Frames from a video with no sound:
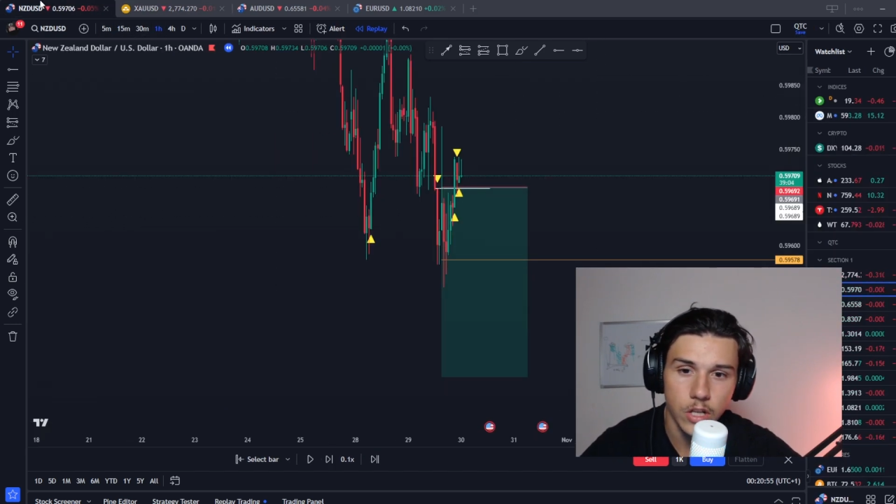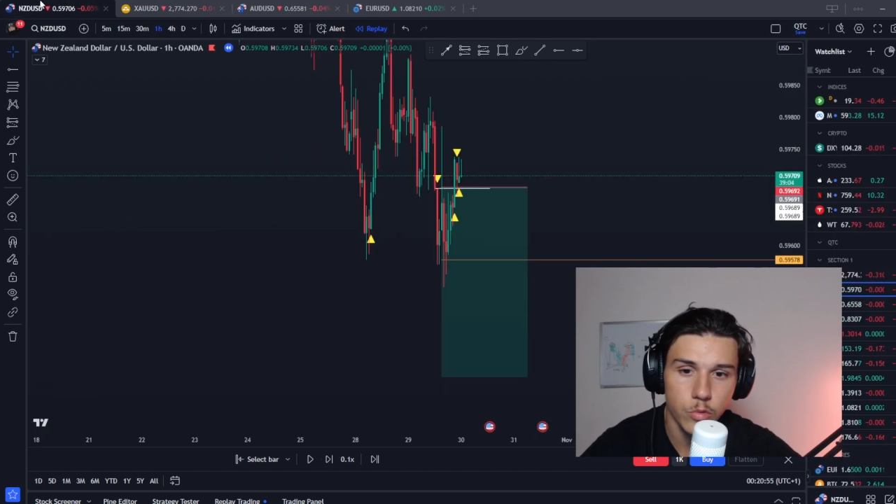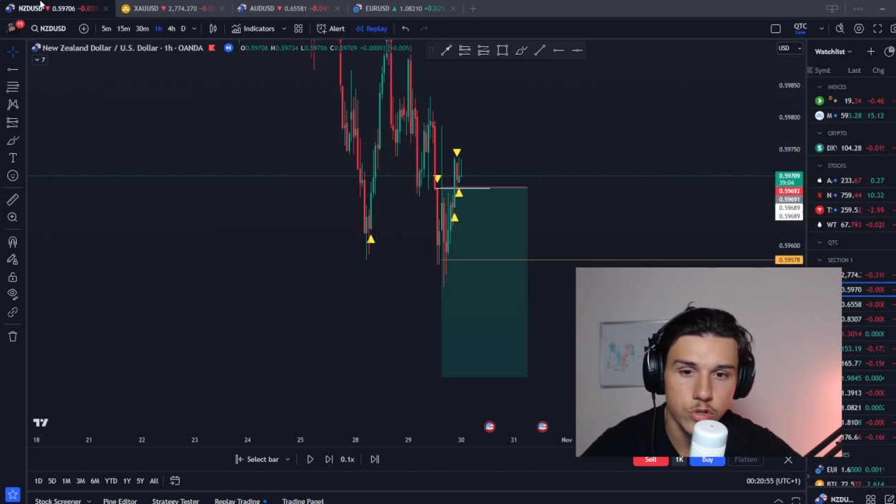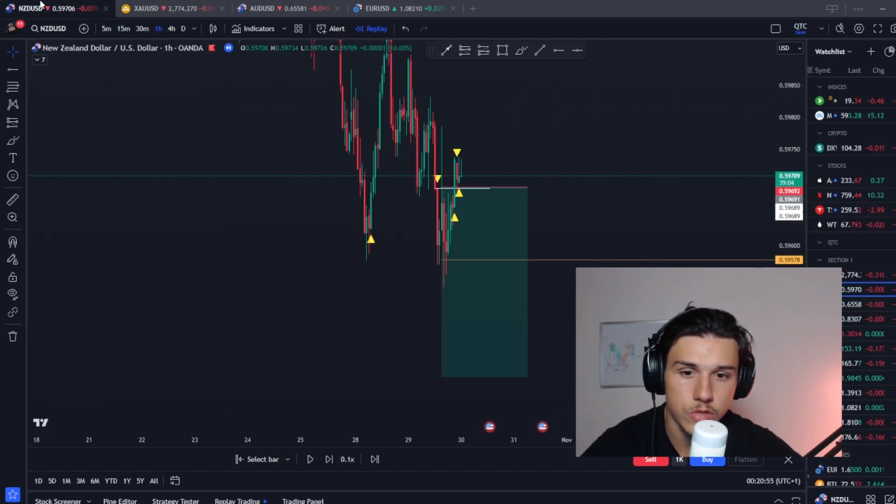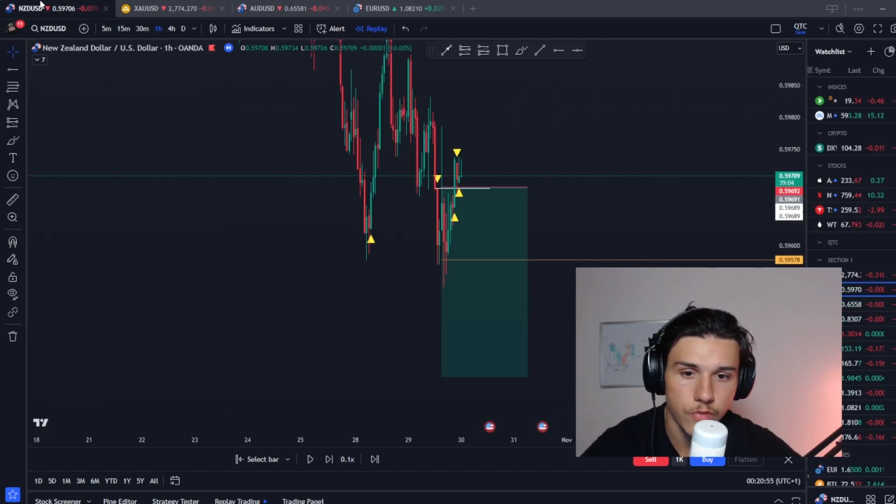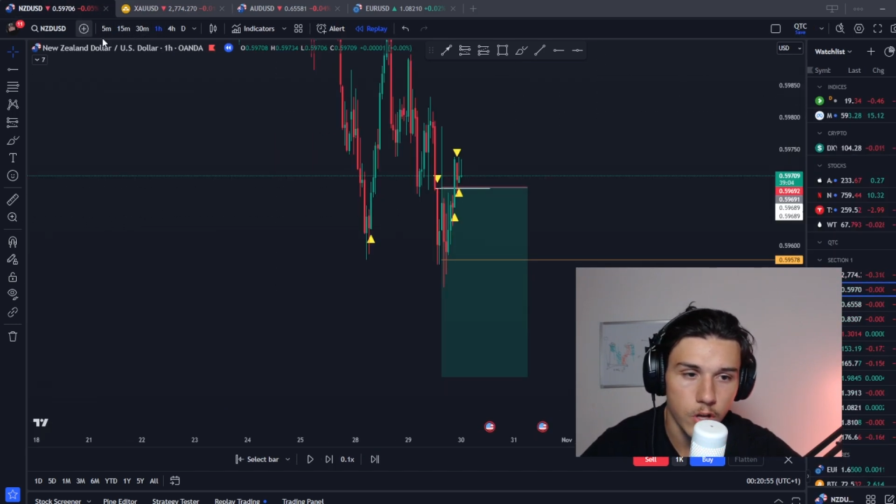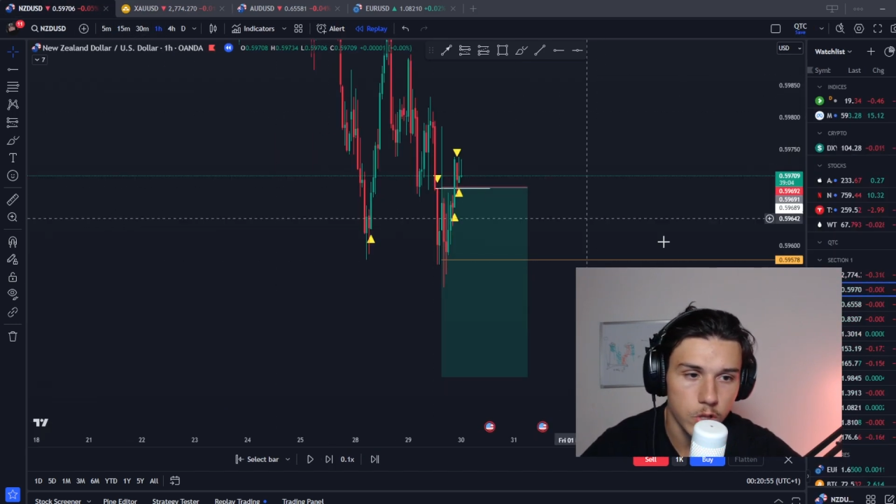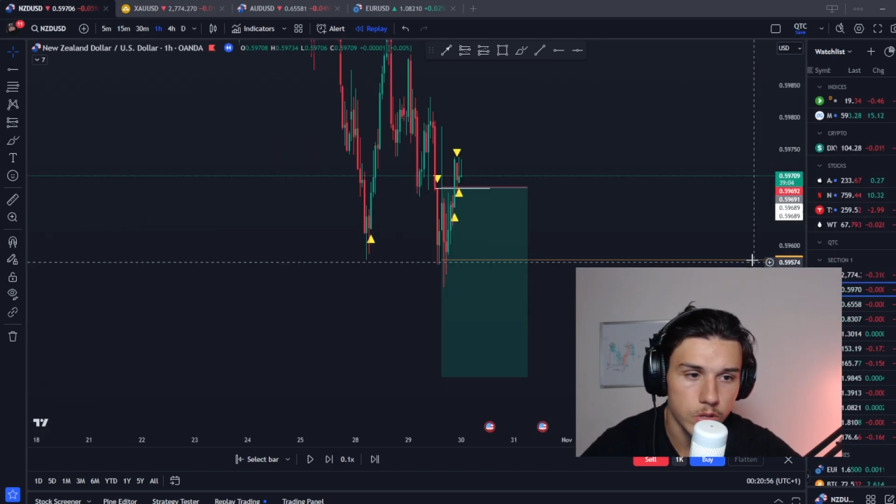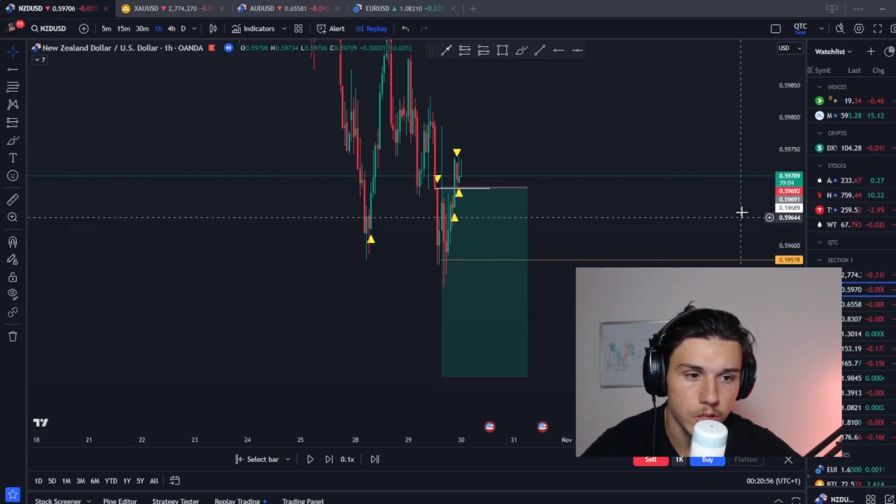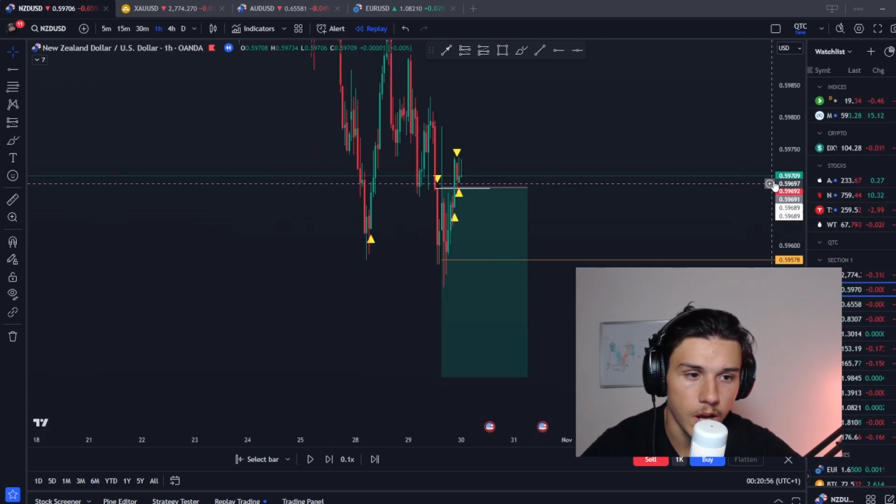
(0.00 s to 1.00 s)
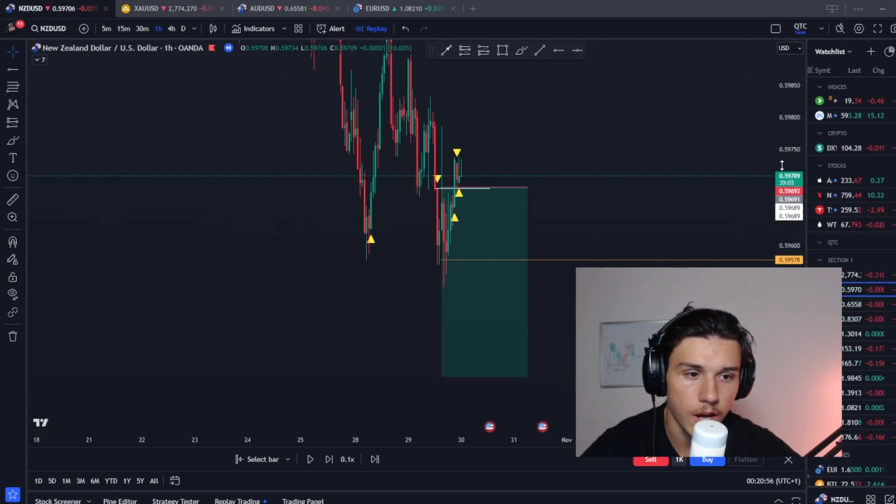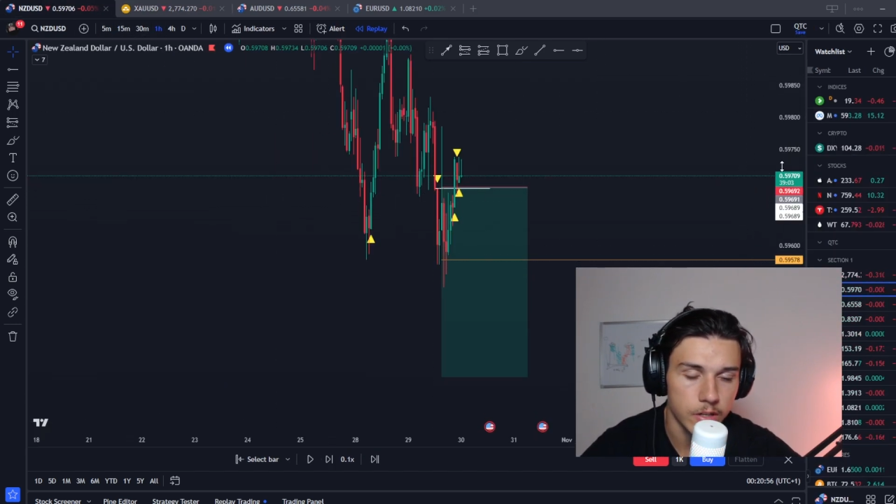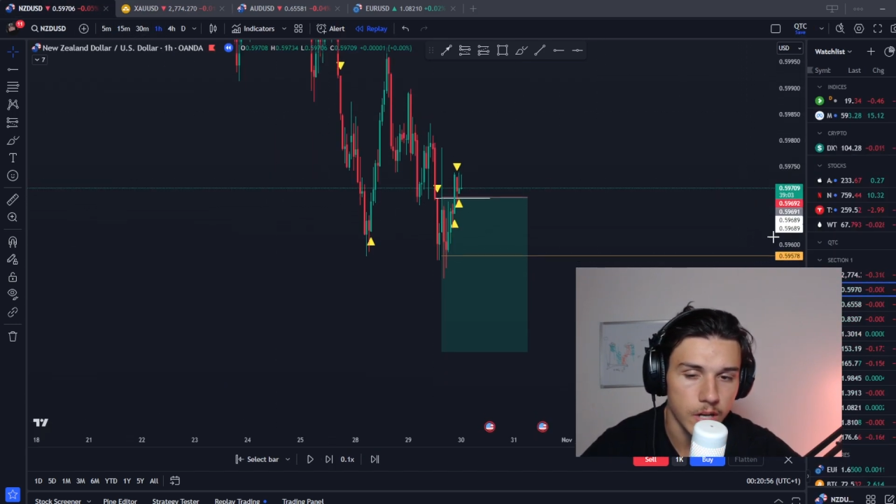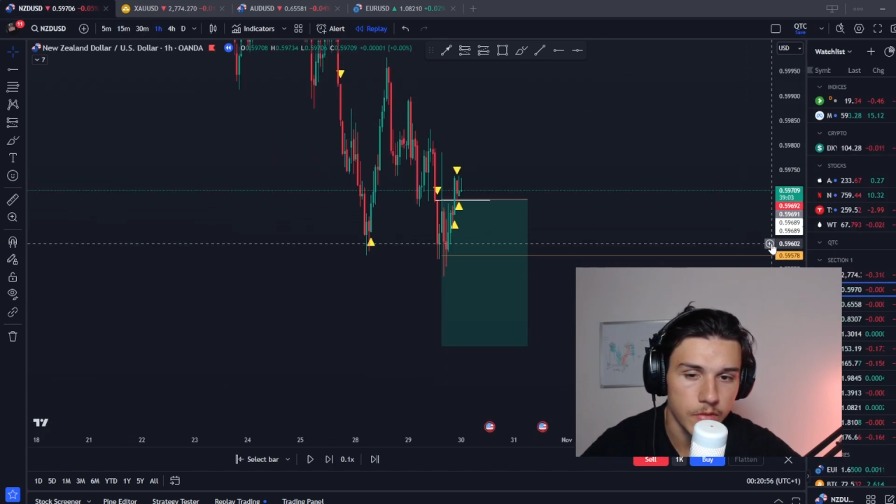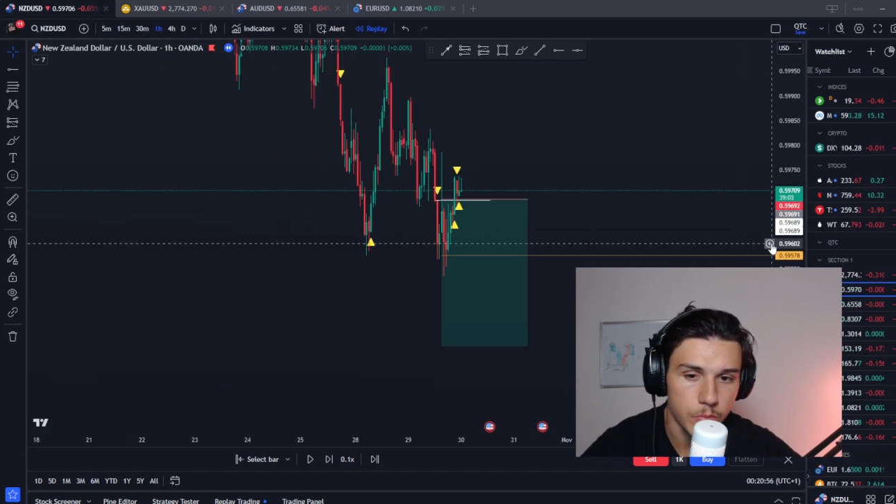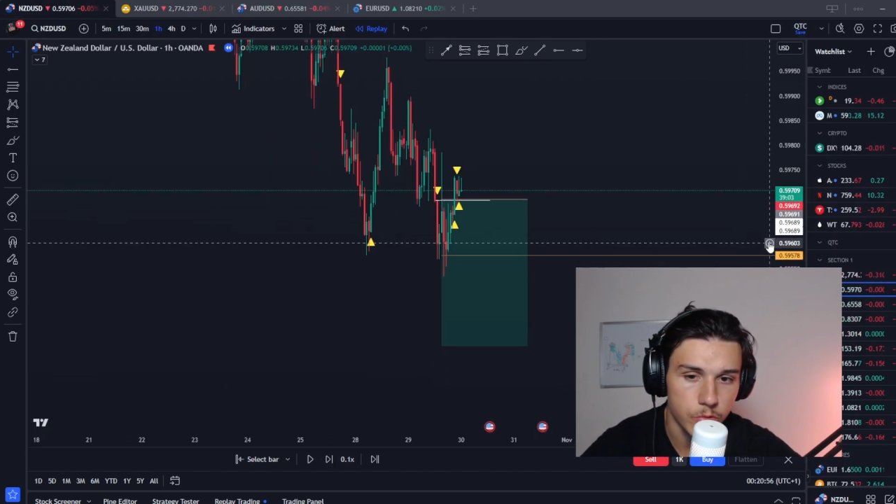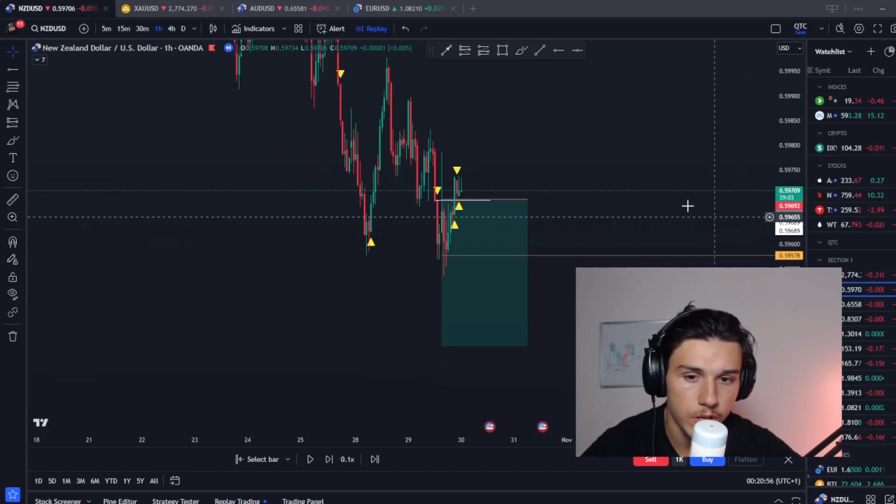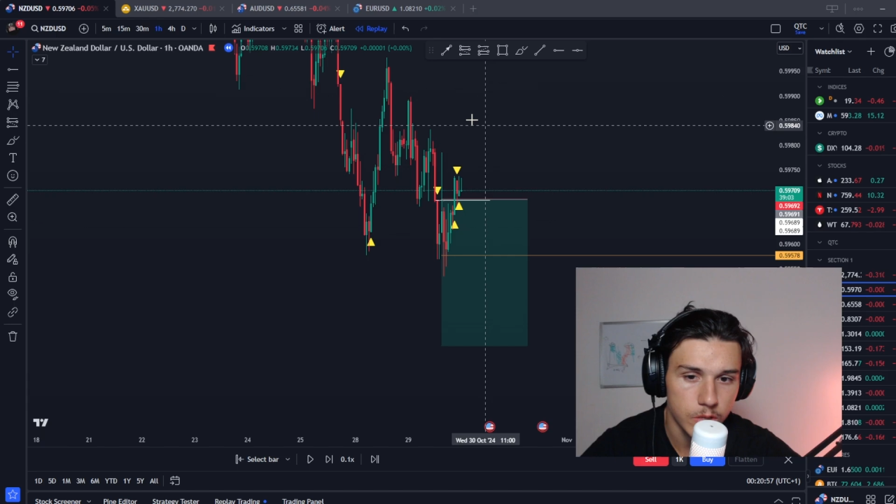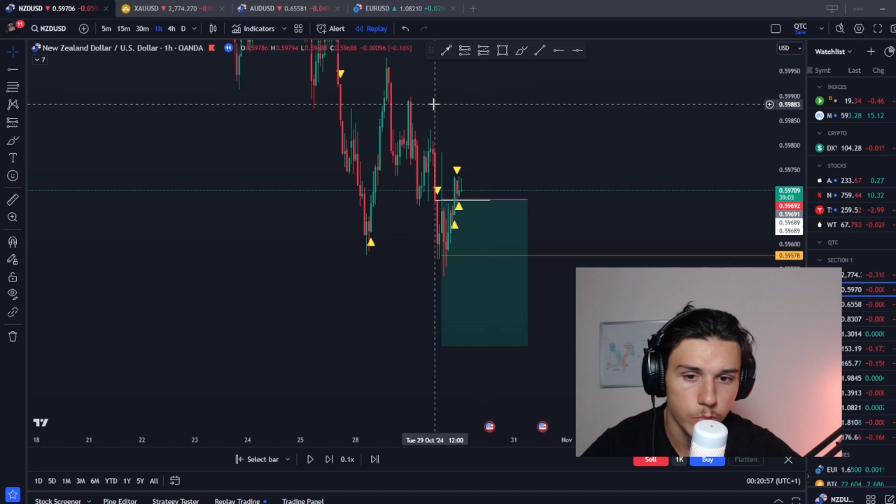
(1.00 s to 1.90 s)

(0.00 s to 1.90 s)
we're just following the higher time frame trend,